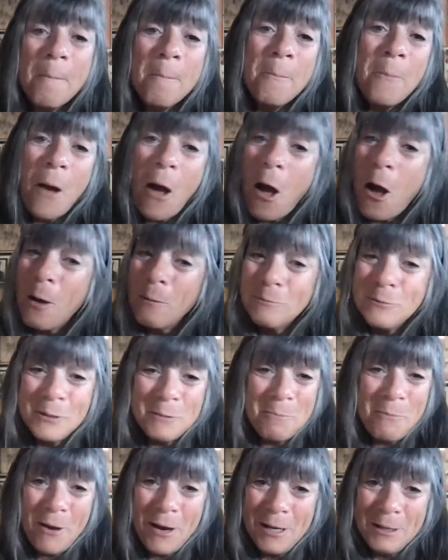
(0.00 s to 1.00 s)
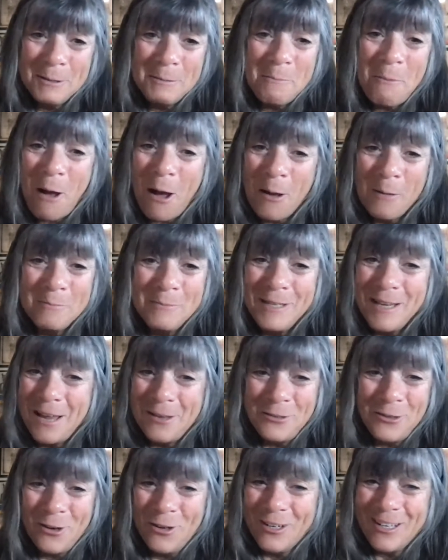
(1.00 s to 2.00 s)
Palm Springs, Palm
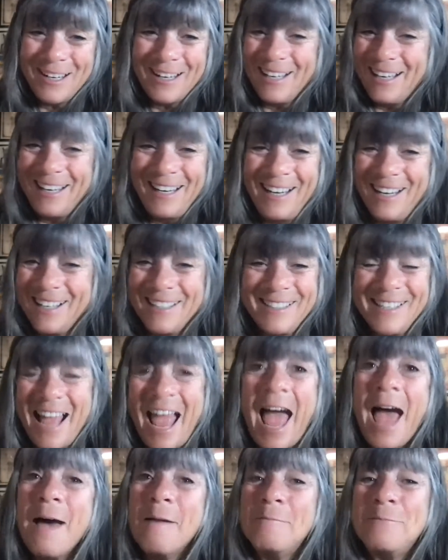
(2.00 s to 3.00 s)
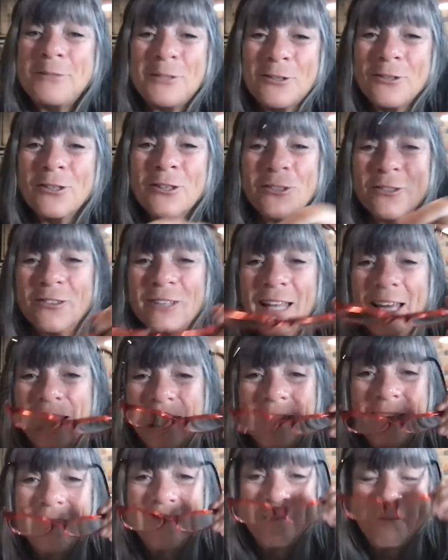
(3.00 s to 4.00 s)
Desert. It is
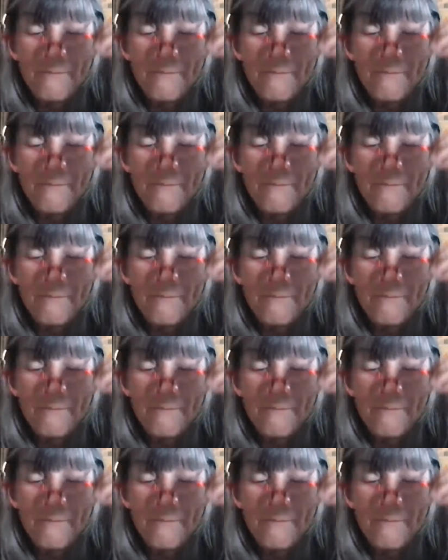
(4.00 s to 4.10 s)
absolutely